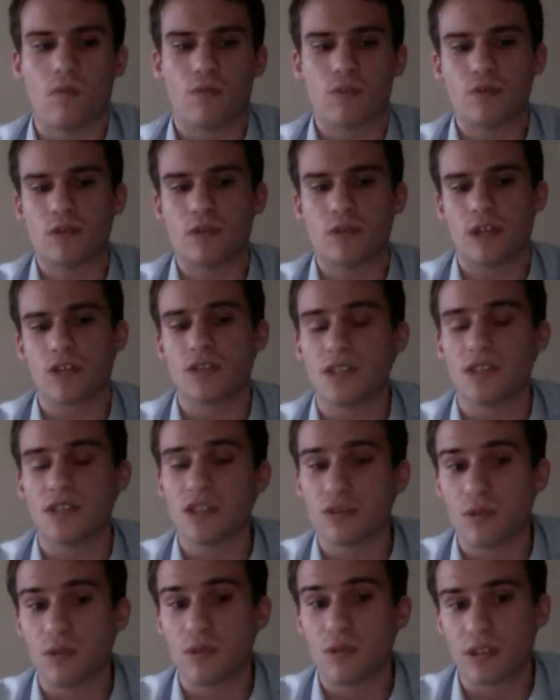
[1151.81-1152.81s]
to actually
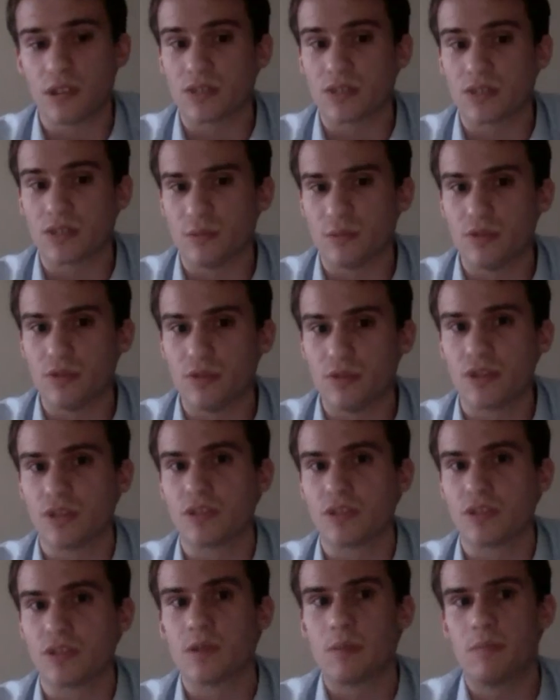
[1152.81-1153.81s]
thwart
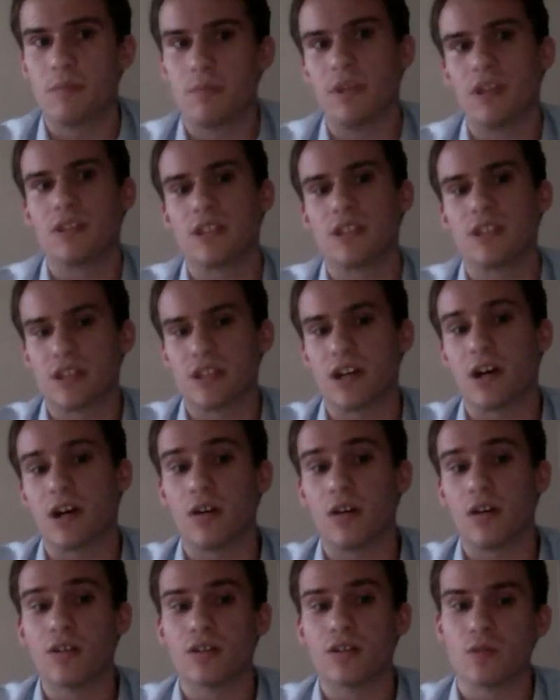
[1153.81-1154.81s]
attributions, meaning that there are
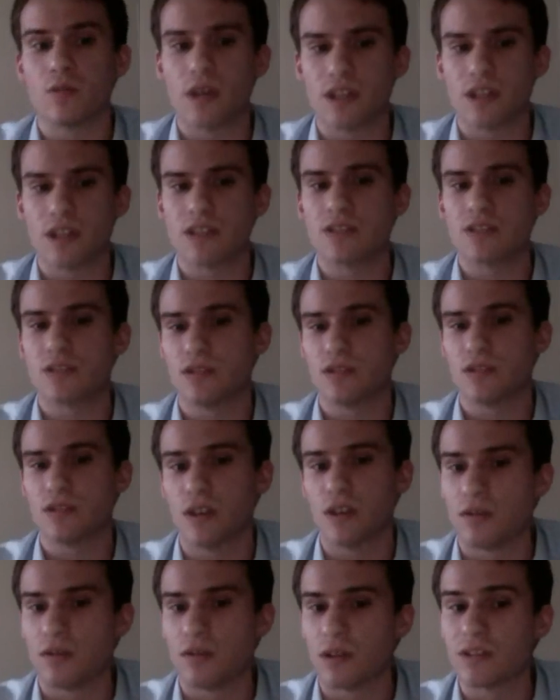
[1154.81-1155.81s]
other ways to
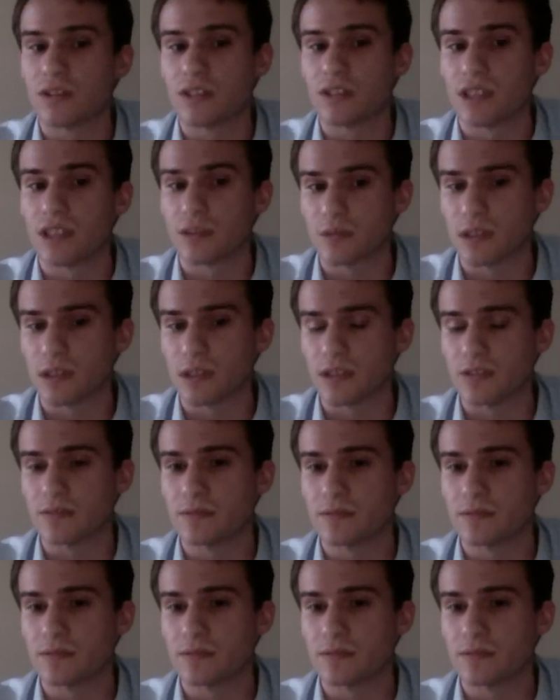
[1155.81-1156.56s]
go around it as well.